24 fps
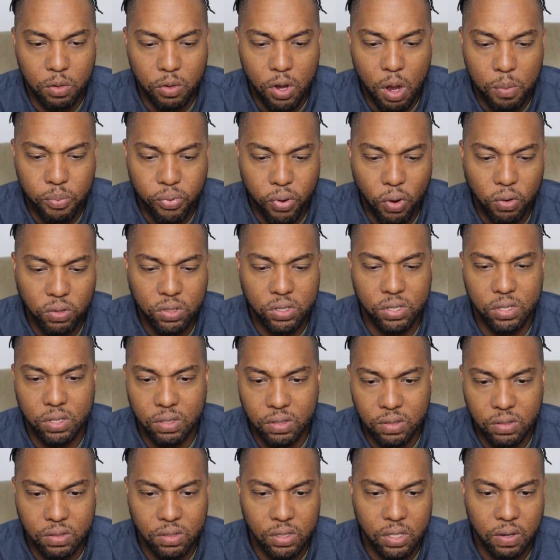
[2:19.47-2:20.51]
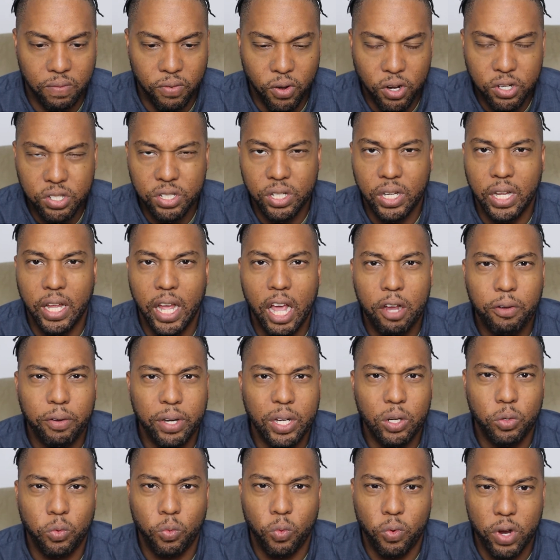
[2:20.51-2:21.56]
Approach diversity,
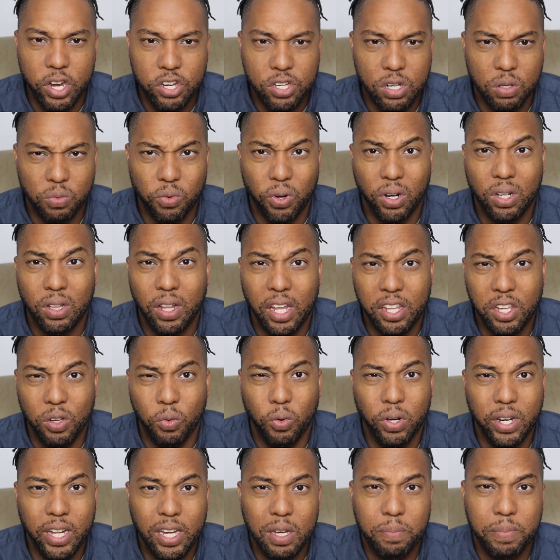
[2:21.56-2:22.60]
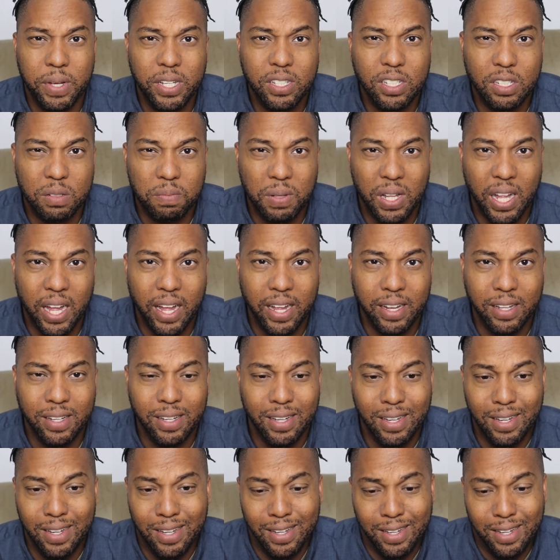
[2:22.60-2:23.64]
equity, racial work like you would any business plan.
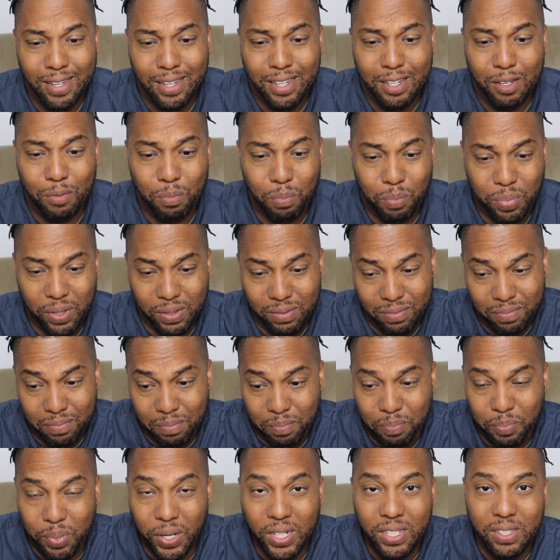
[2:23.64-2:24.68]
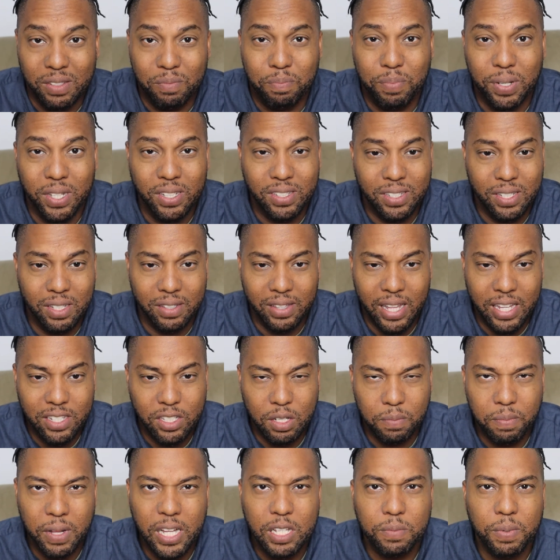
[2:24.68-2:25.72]
Put some things
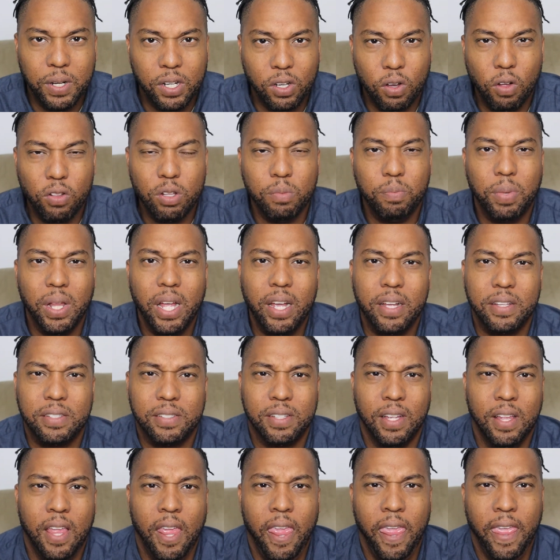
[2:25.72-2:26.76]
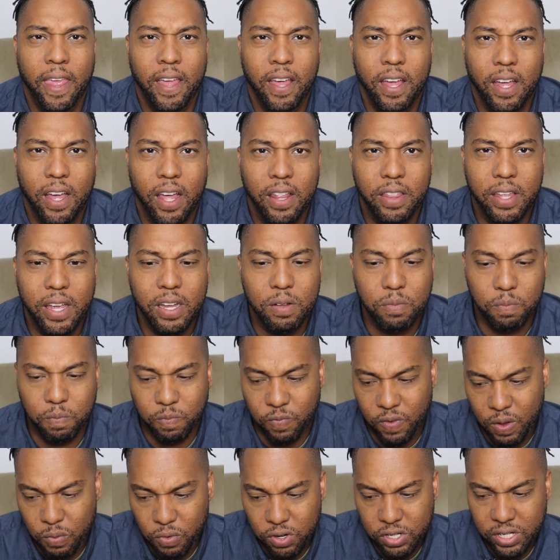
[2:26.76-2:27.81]
in place, put a goal in place. And then
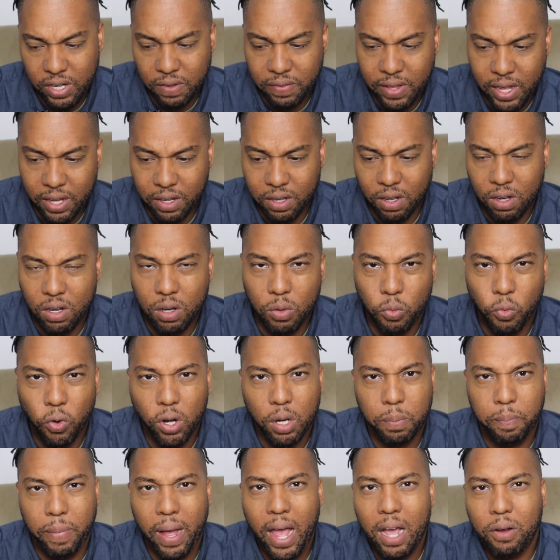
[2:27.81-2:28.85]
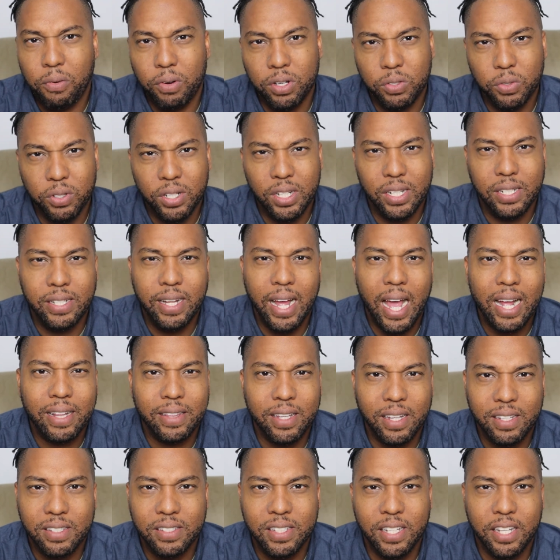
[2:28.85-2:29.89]
once you have that goal, work backwards. What are the
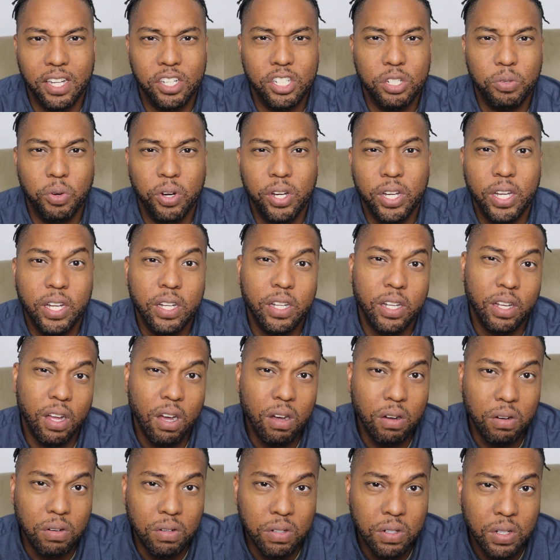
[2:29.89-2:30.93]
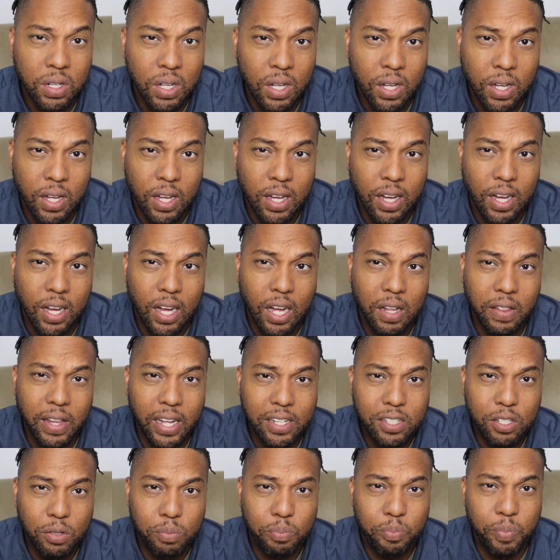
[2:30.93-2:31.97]
tactics to get you where you need to go?
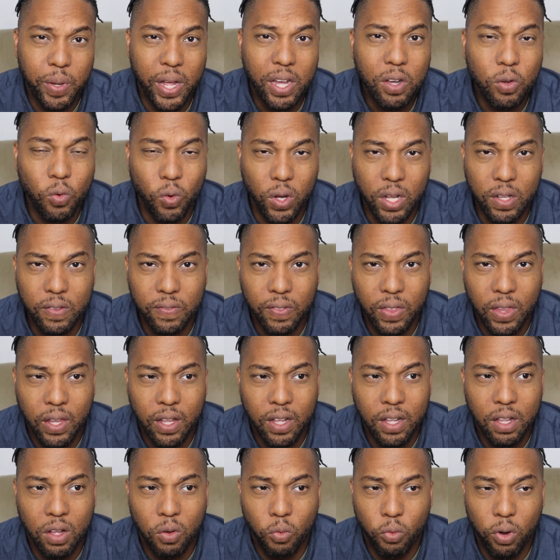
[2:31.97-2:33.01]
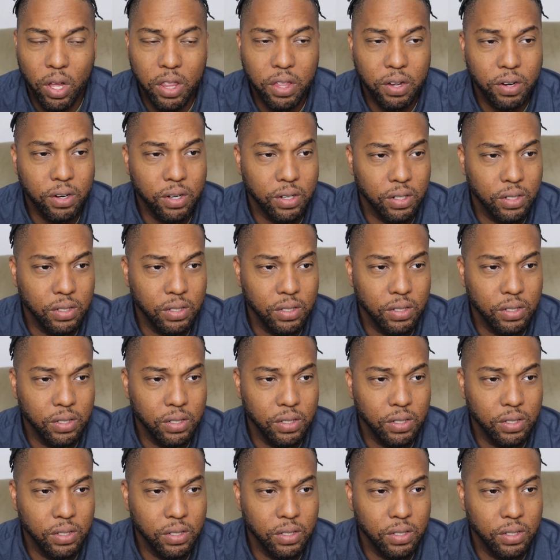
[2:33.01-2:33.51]
That's a big one. Whether